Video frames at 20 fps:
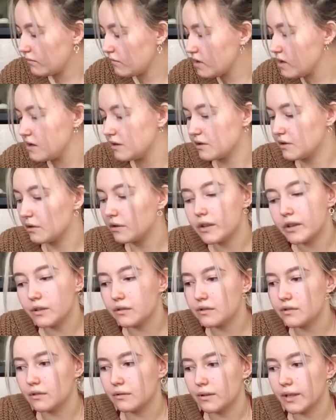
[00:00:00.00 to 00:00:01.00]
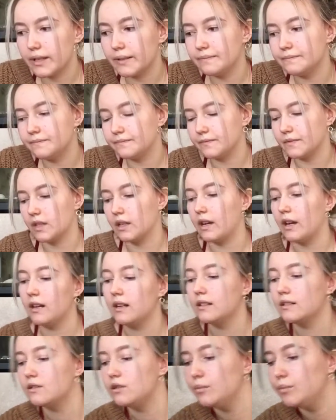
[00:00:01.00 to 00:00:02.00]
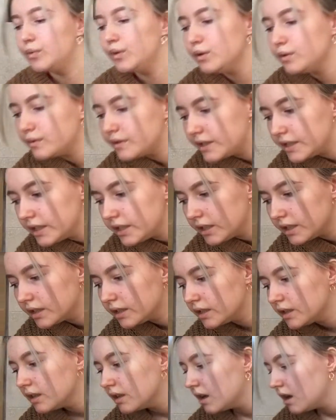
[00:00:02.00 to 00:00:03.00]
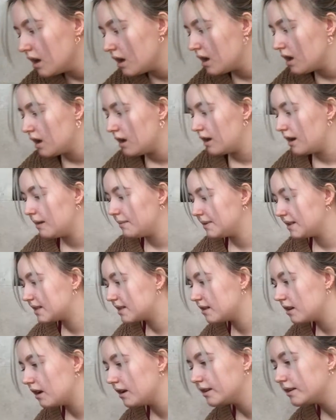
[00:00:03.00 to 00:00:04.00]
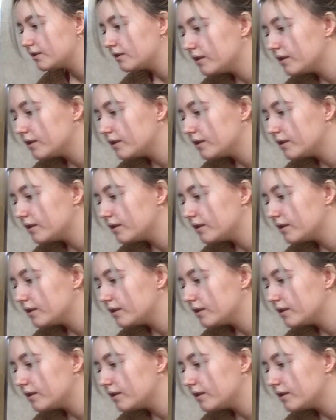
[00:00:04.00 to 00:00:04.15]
sorry not sorry okay let's do beauty let me slide it on